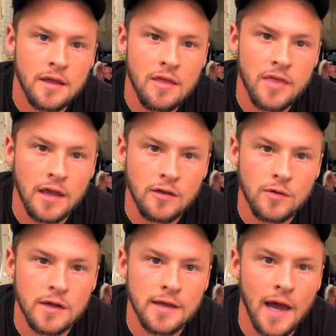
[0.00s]
Thank you
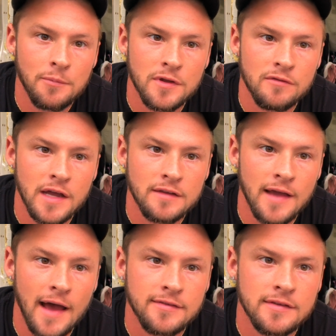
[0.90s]
to Captain
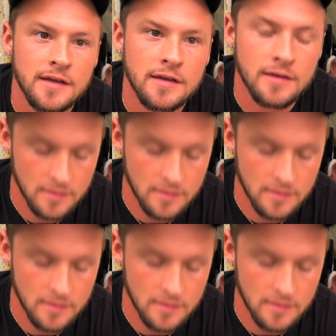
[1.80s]
Fantastic.